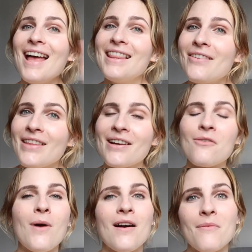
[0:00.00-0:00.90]
Hello there,
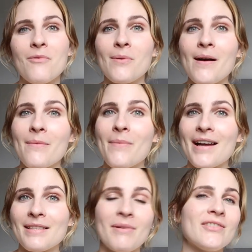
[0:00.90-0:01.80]
welcome or welcome
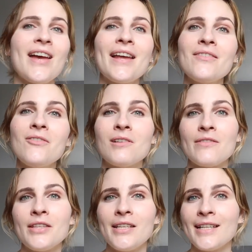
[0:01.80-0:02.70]
back to my channel, or
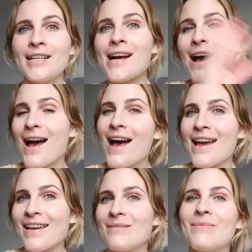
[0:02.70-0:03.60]
if you're new here,
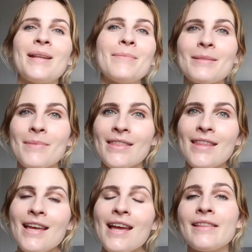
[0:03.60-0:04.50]
hi, my name is
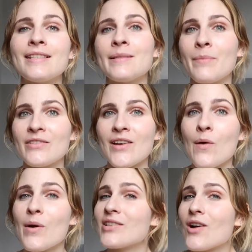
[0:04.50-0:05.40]
Samantha and this is my
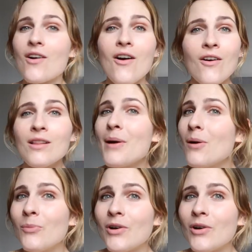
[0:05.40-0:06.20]
channel where I talk all about